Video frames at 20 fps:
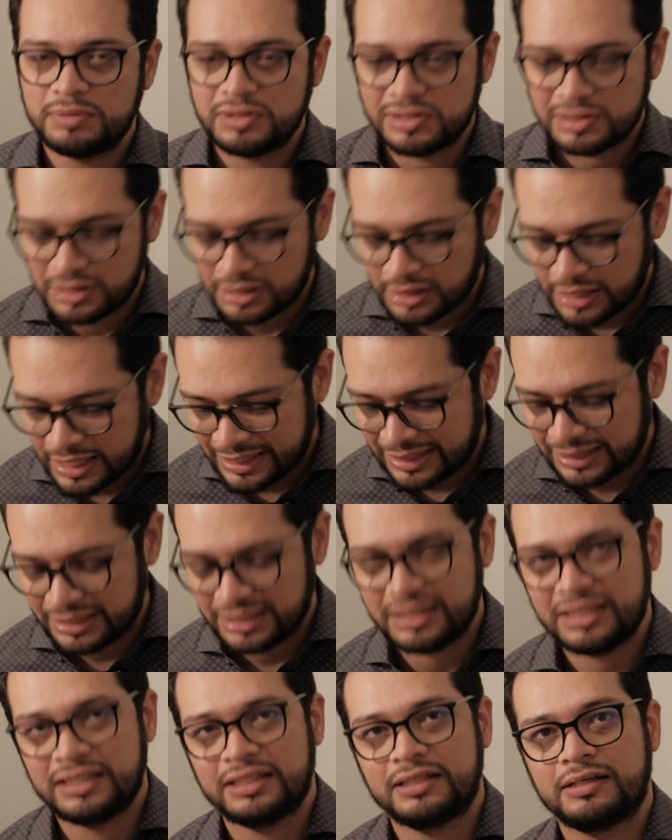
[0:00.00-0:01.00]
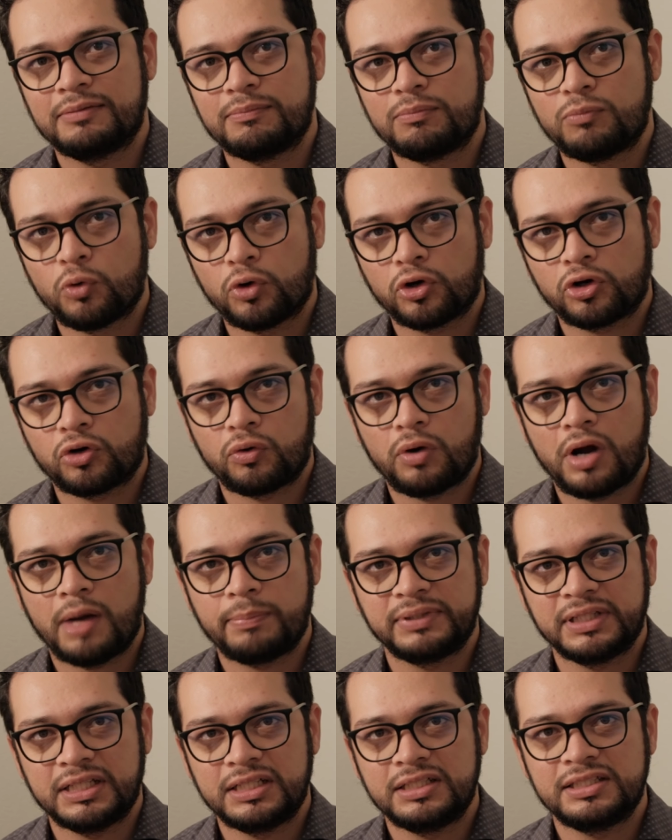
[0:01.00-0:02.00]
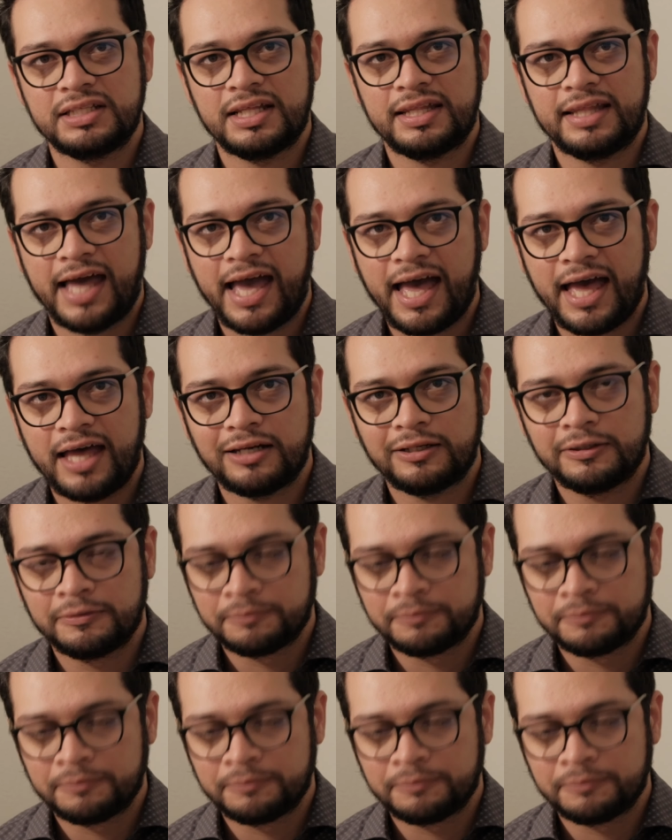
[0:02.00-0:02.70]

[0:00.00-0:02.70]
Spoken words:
slightly more cropped into that.